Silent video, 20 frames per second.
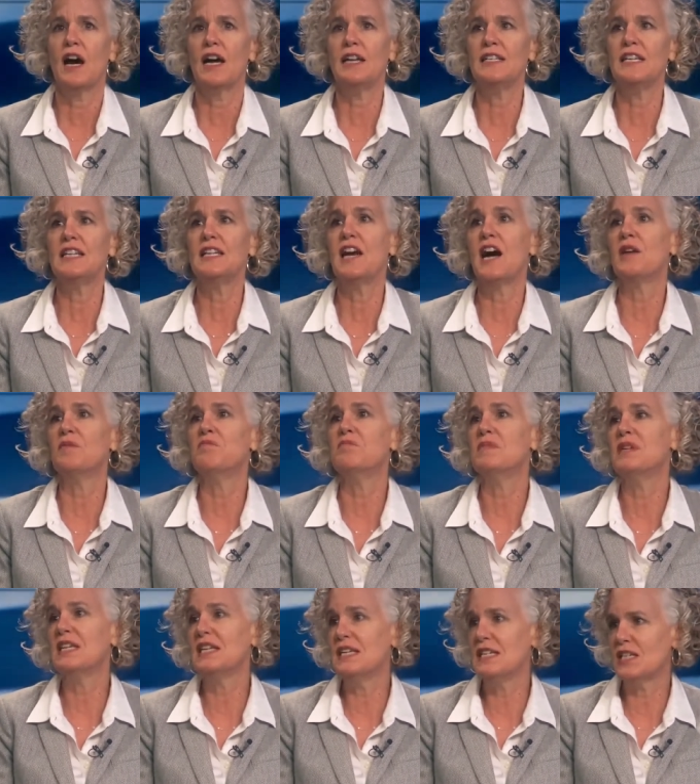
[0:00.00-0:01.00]
did not
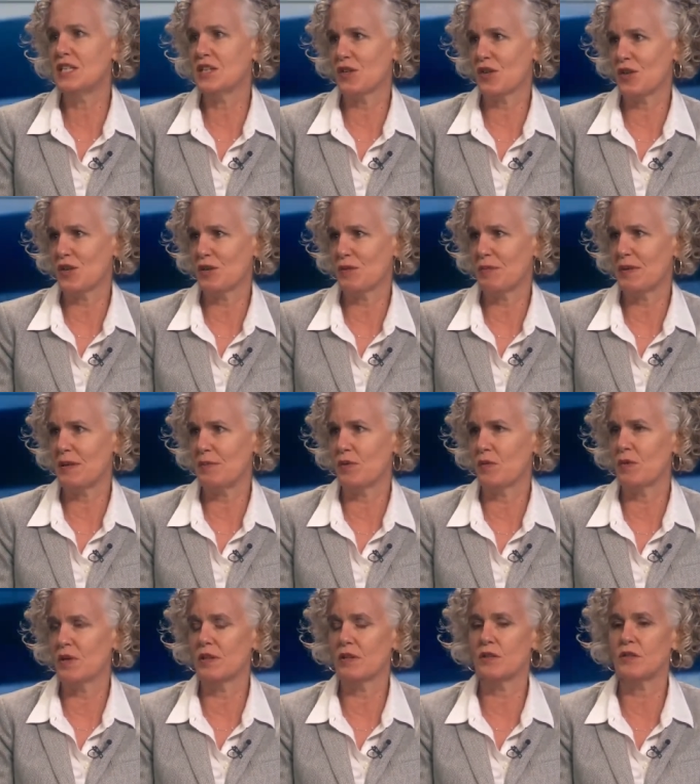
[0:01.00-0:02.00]
mean to hurt people,
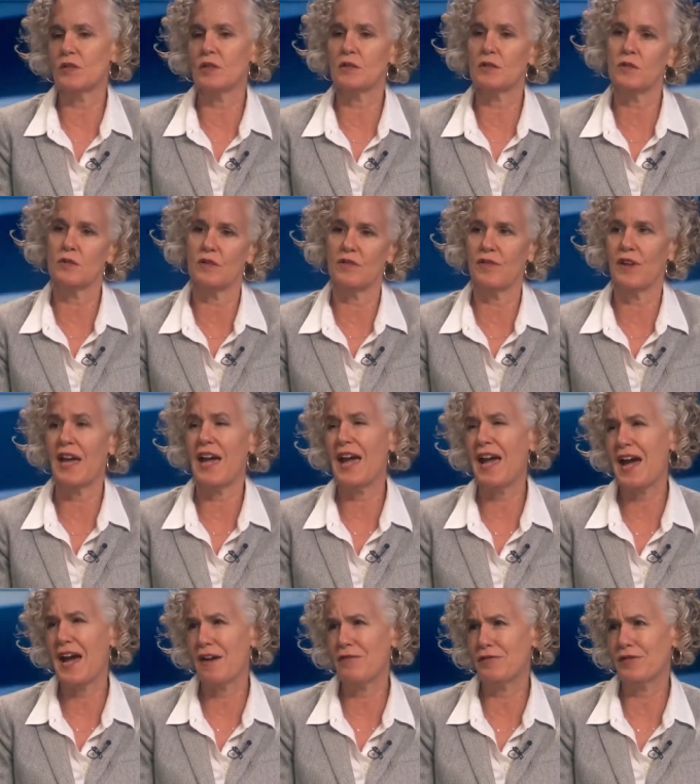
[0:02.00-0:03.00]
where there's a sort of
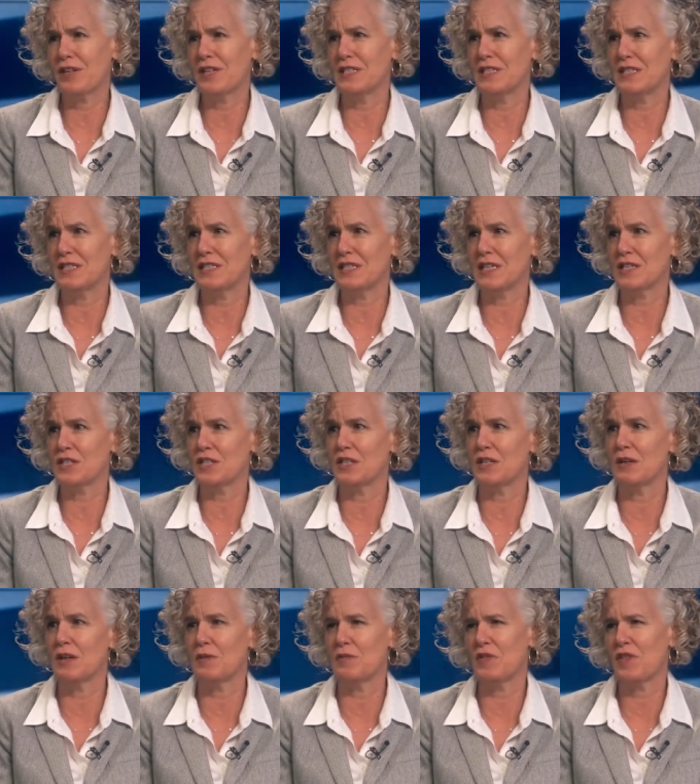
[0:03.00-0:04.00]
half
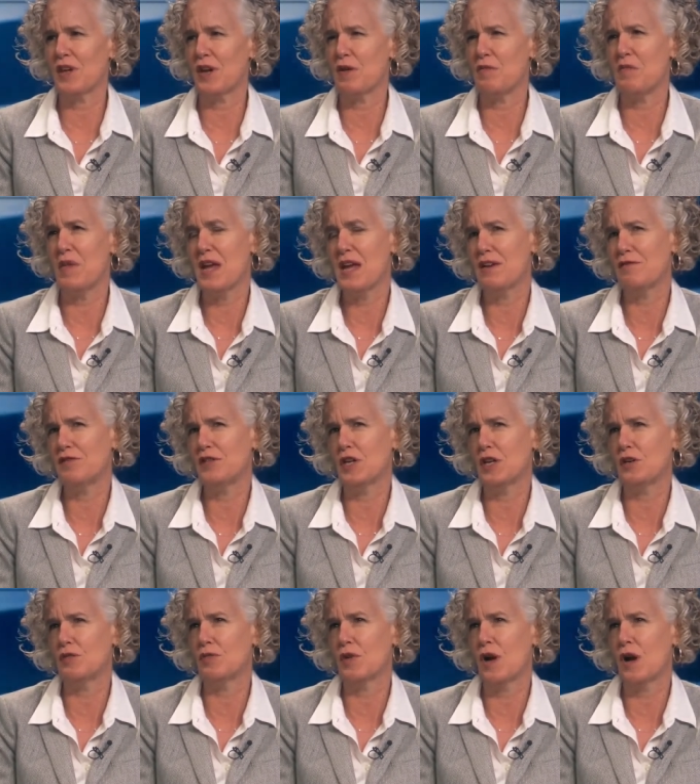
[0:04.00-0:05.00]
concession that I may have
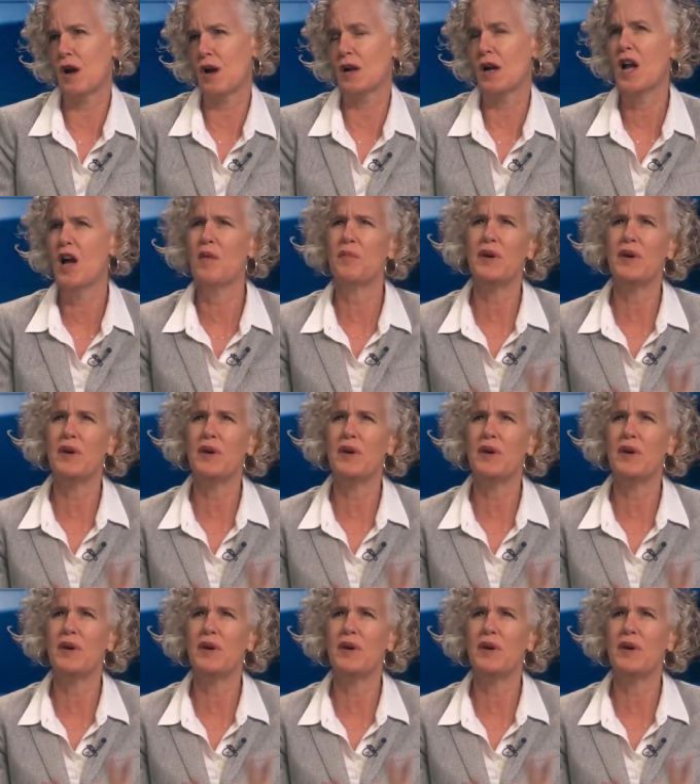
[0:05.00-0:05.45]
done wrong,